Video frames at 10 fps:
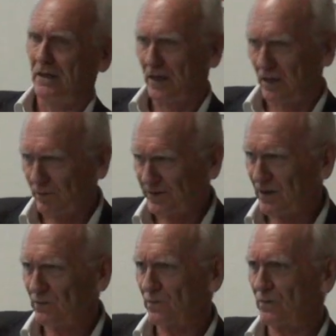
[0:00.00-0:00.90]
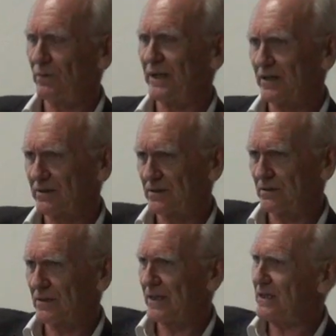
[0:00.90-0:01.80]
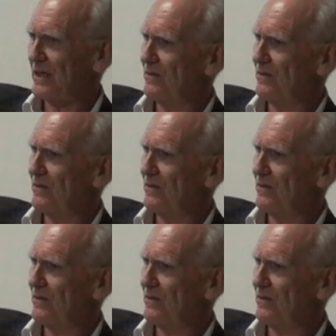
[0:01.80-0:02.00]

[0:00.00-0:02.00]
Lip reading: We're going to take